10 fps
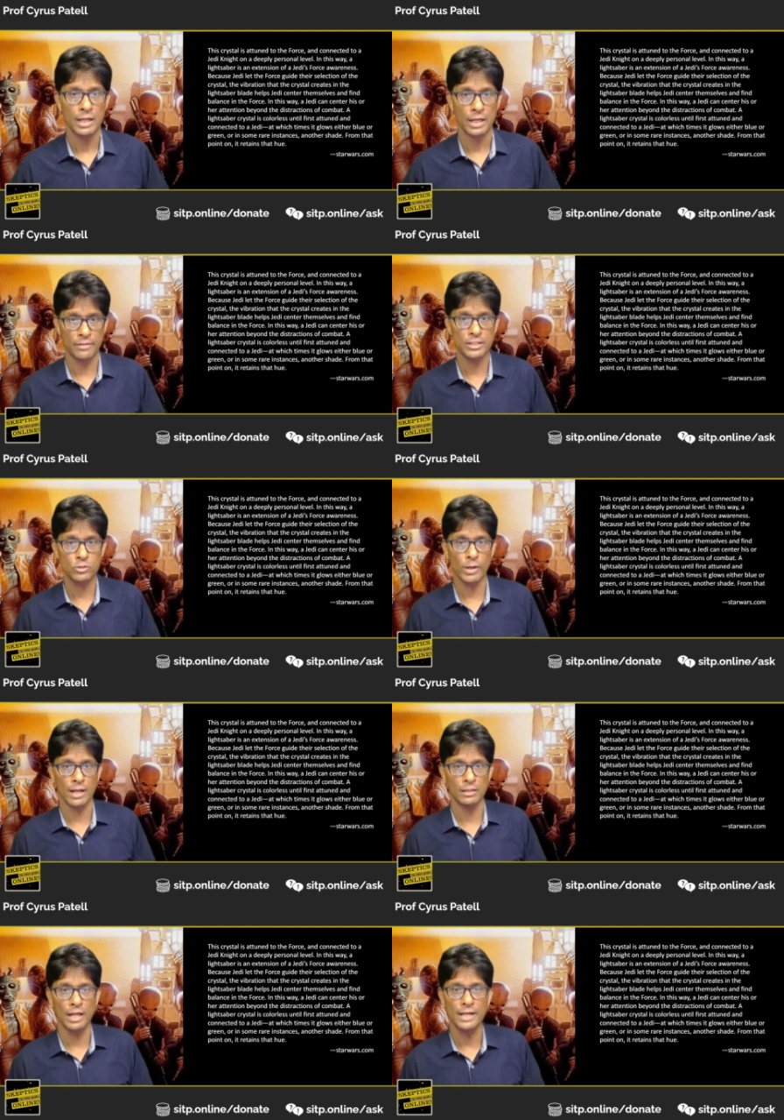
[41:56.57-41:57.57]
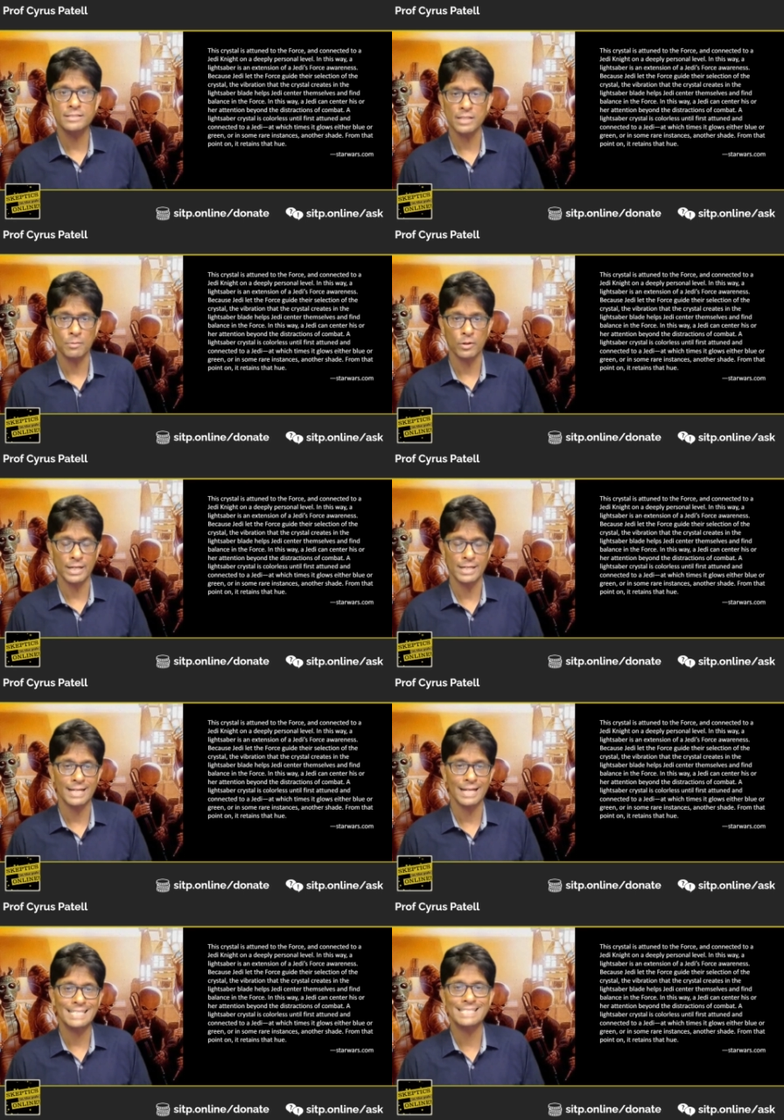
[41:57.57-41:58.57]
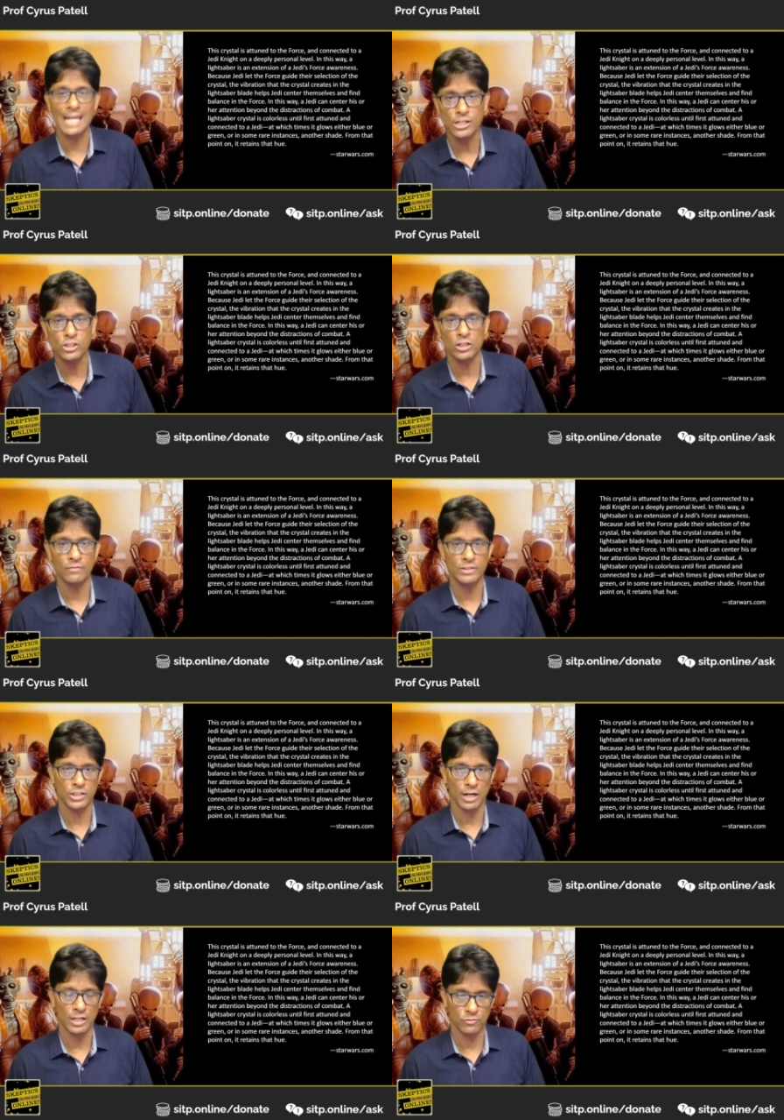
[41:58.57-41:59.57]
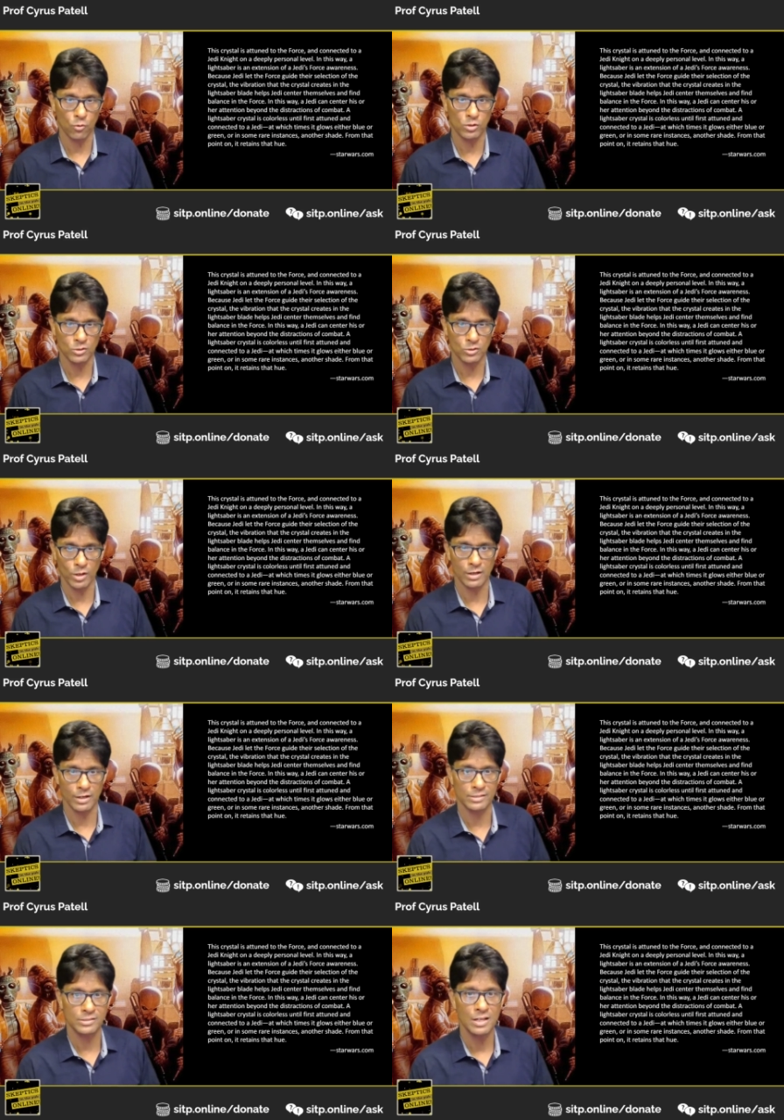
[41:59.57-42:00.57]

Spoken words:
In this way, a lightsaber is an extension of a Jedi's Force awareness.